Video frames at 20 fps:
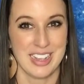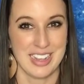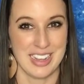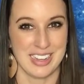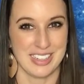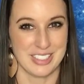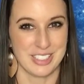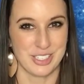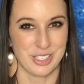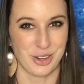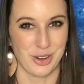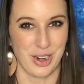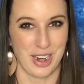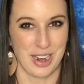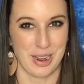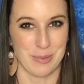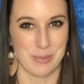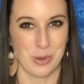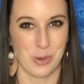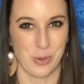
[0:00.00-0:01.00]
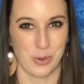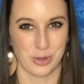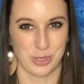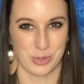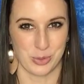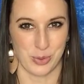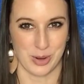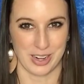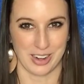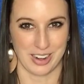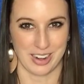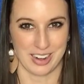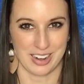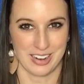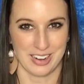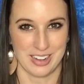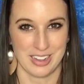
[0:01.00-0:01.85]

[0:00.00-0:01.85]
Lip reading: Instagram, or Twitter